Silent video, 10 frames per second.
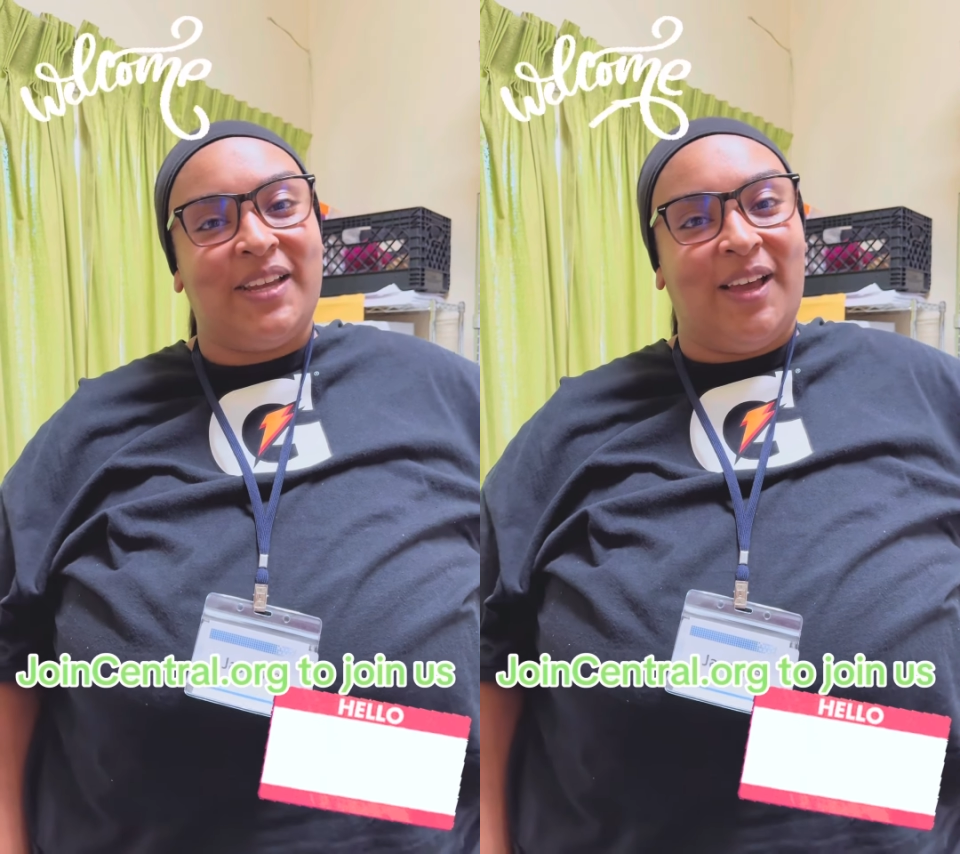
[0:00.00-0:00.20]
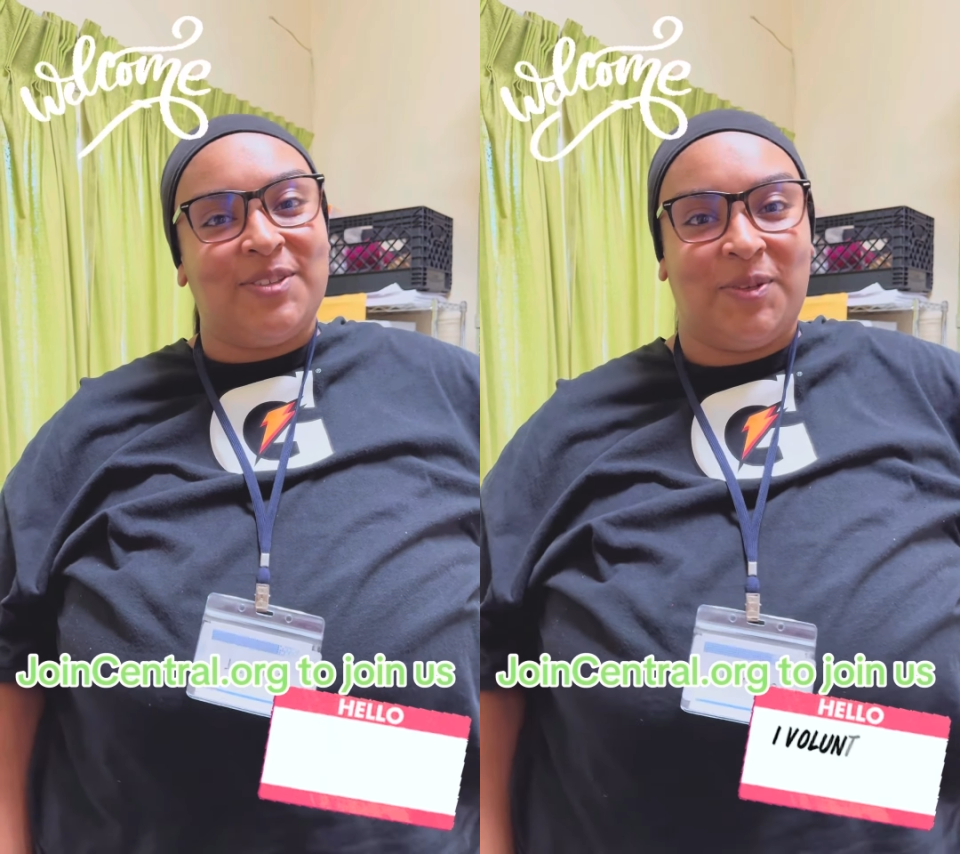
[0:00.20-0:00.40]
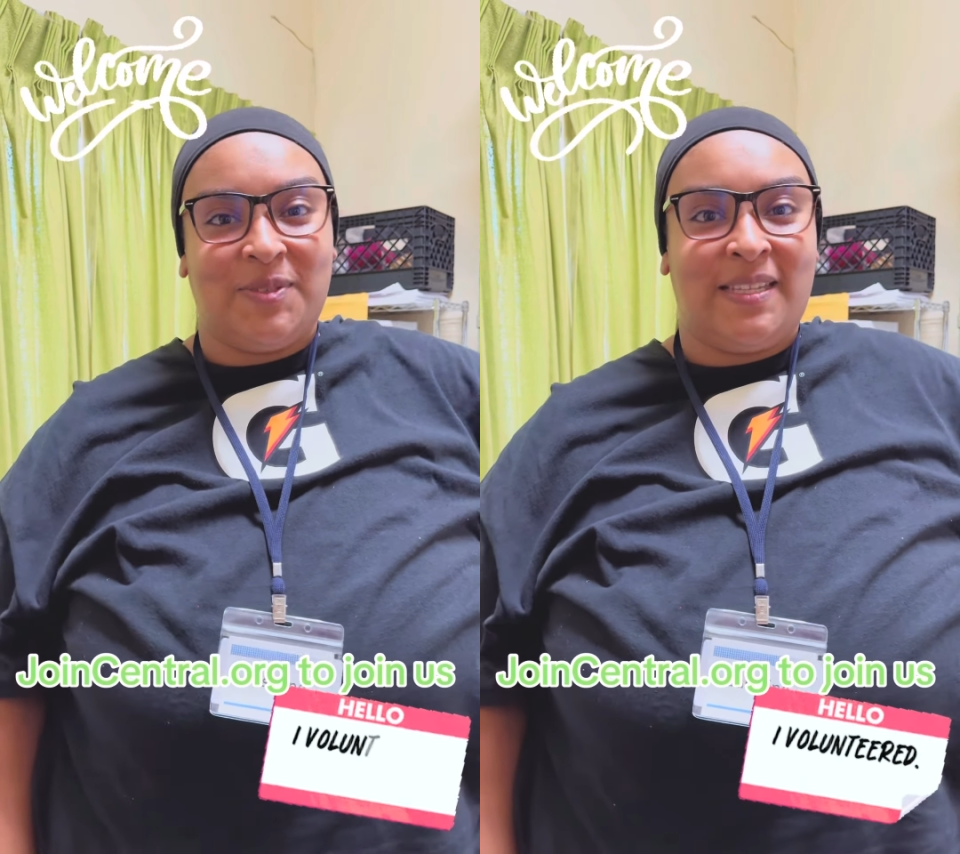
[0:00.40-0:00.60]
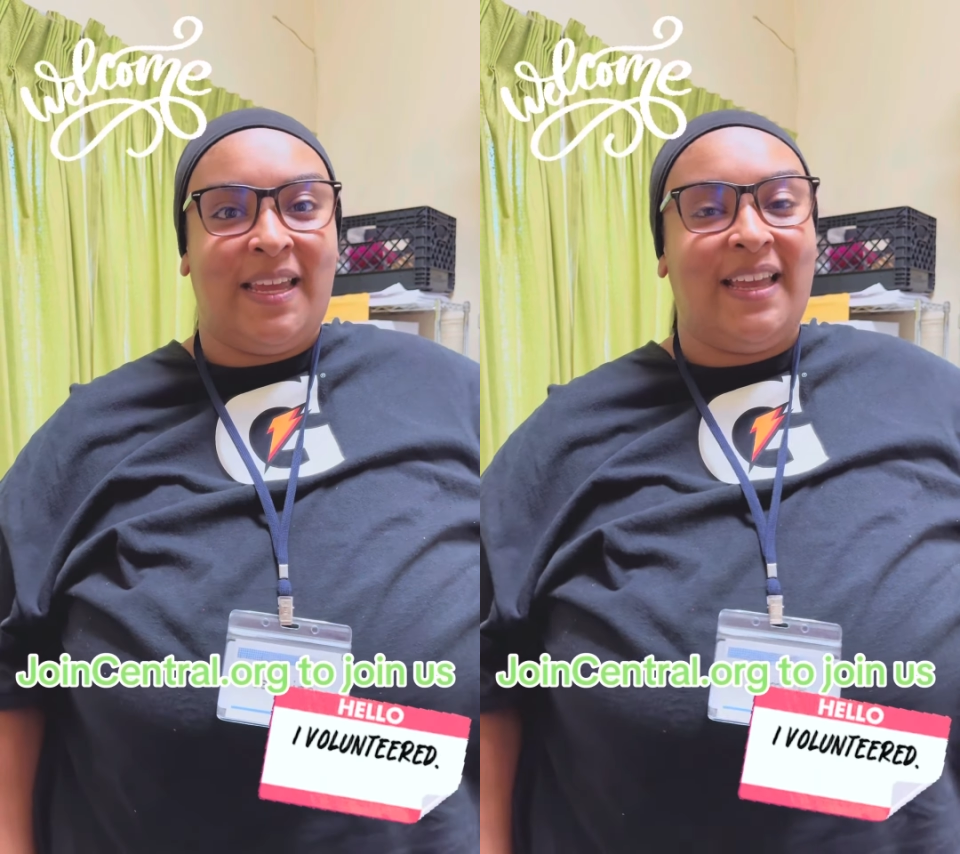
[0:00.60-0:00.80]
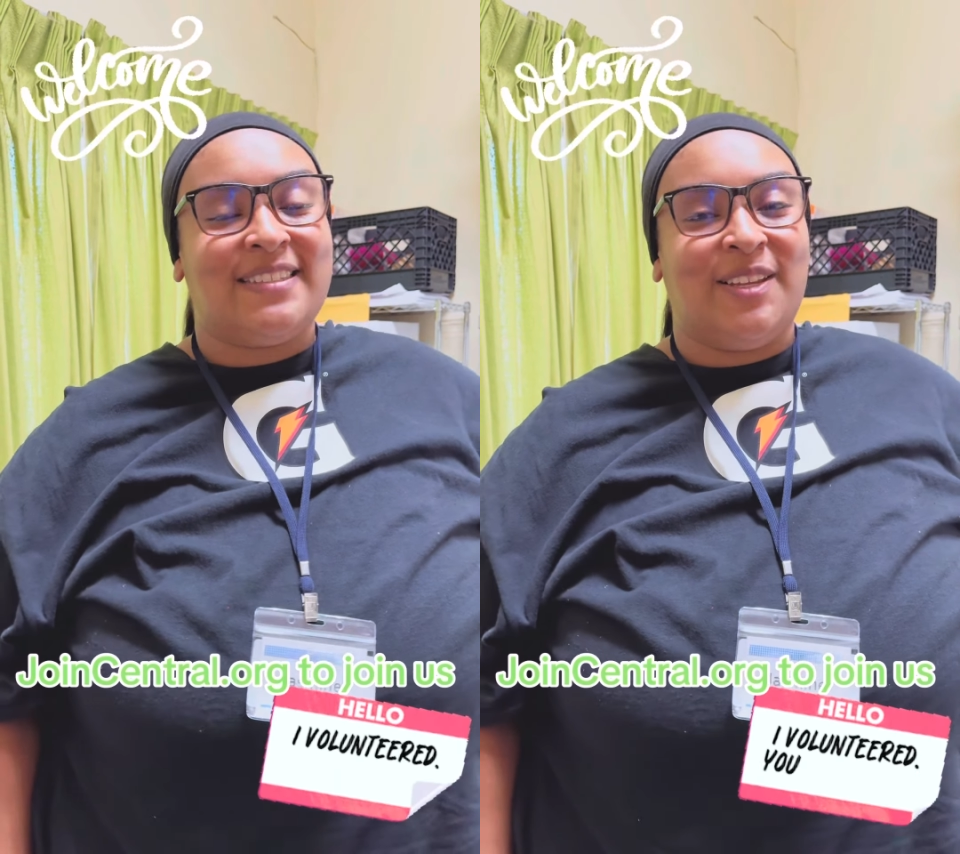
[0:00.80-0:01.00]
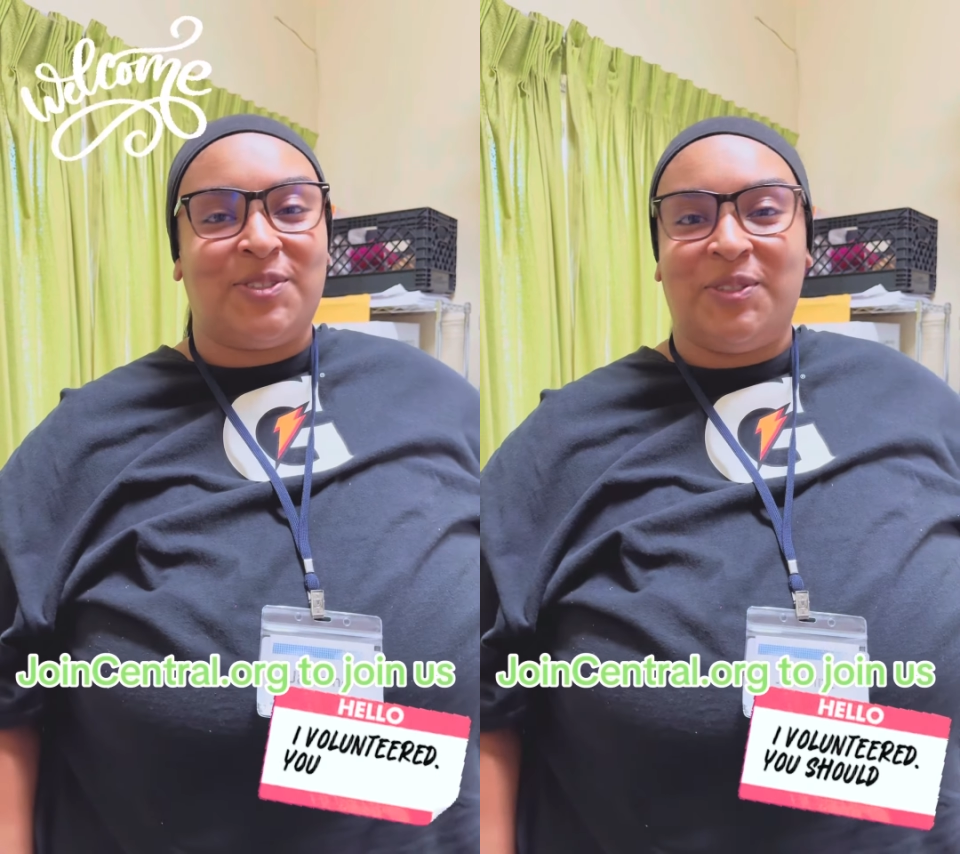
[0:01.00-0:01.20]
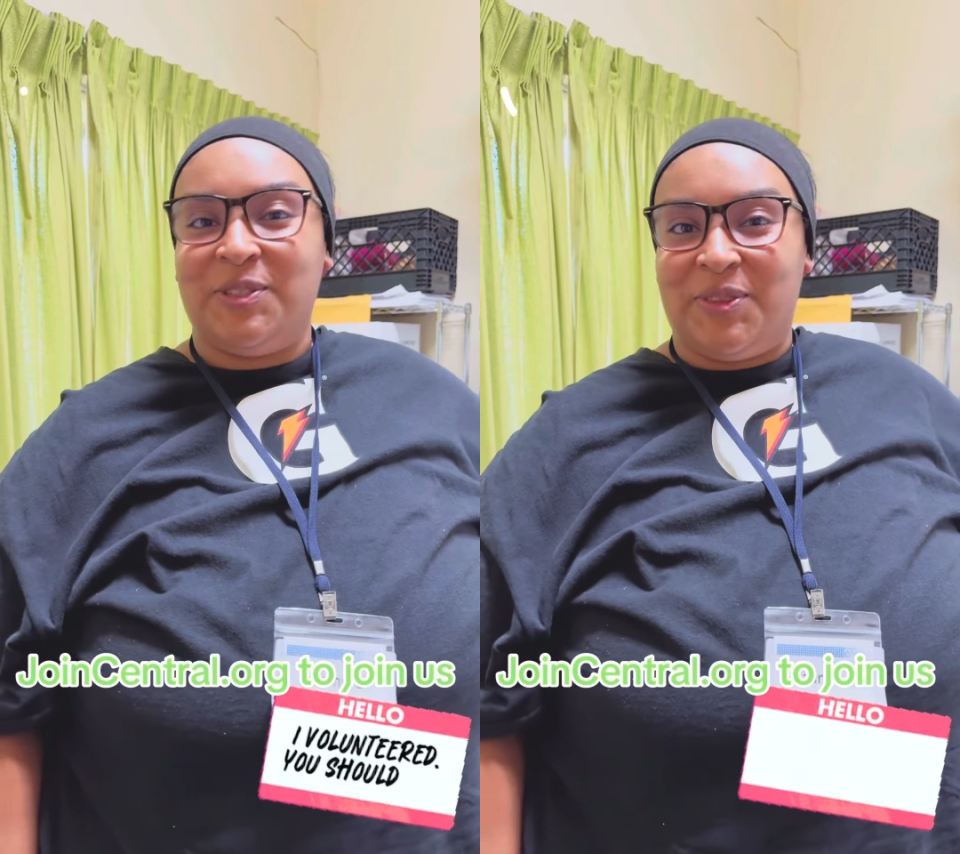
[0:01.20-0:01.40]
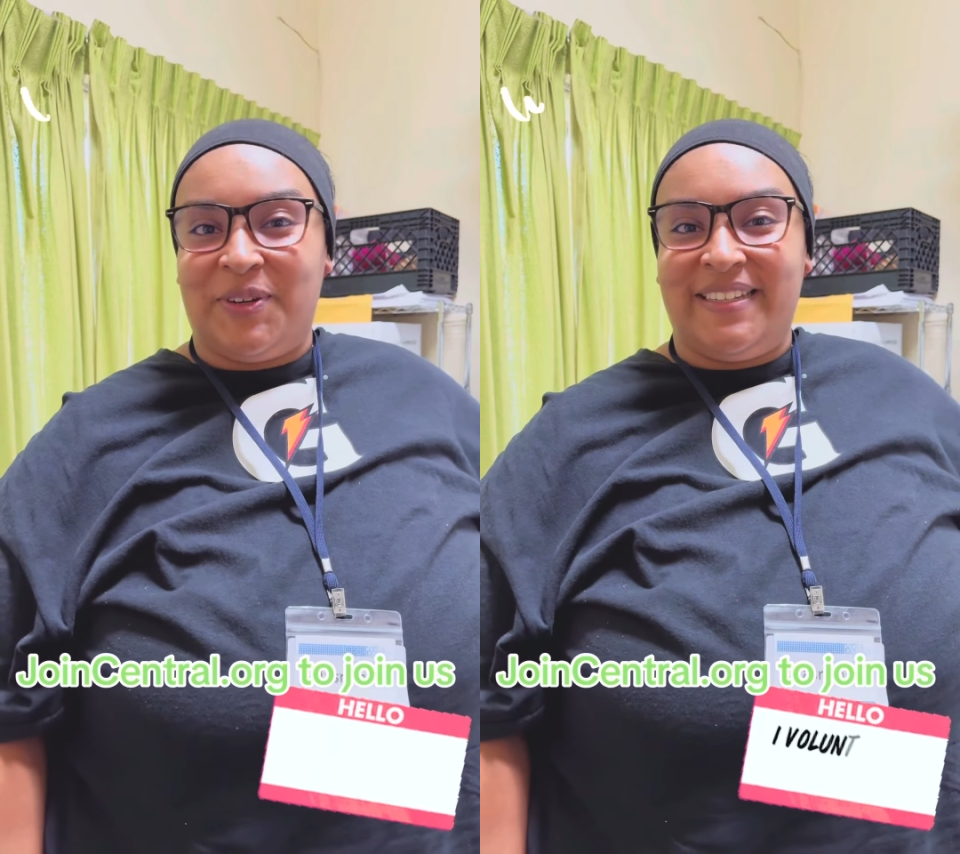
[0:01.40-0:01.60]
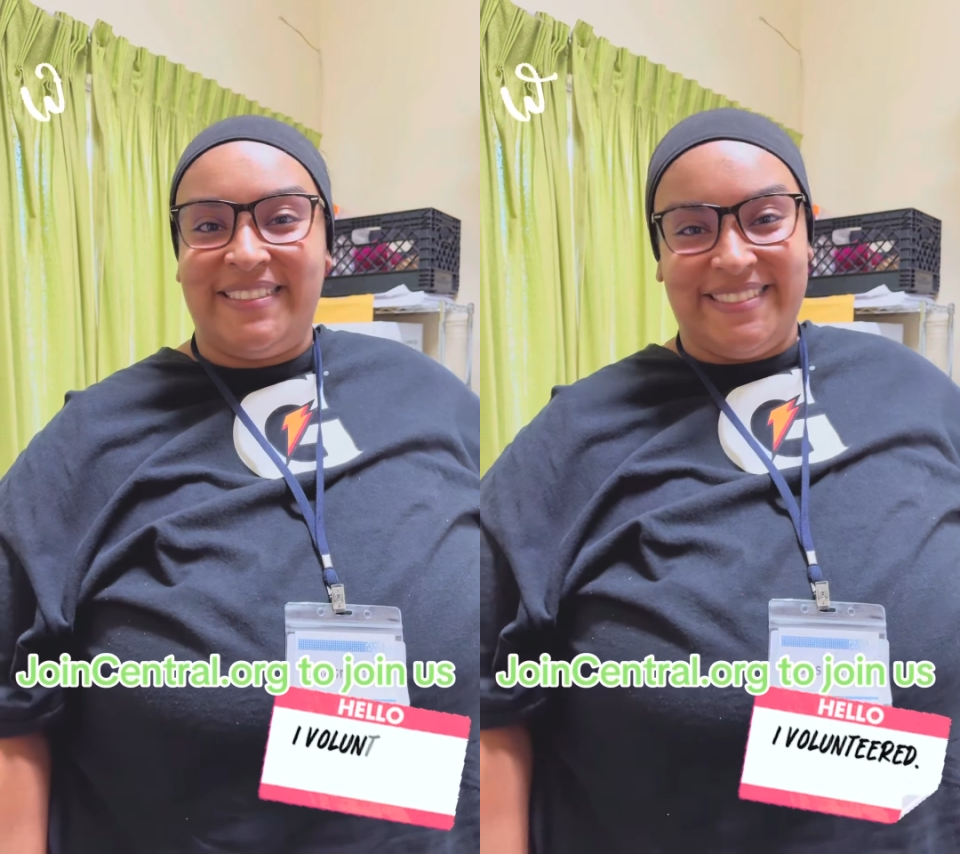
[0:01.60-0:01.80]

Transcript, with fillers: households today at Central Lutheran.